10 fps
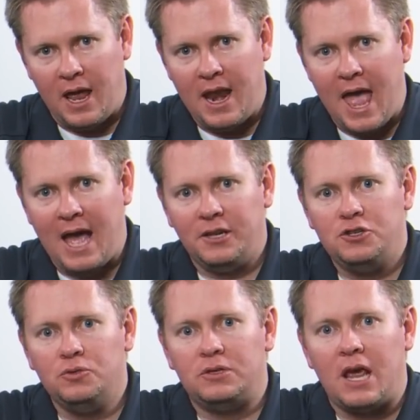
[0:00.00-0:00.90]
And
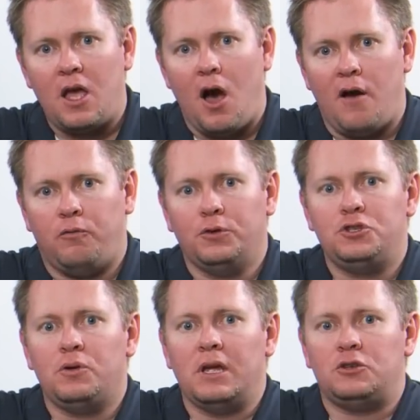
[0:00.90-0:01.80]
as you take off,
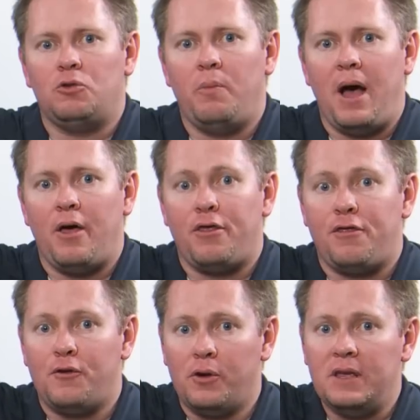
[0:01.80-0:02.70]
once you get to about
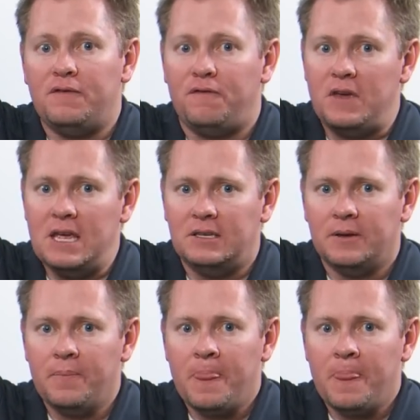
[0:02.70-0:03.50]
30 feet,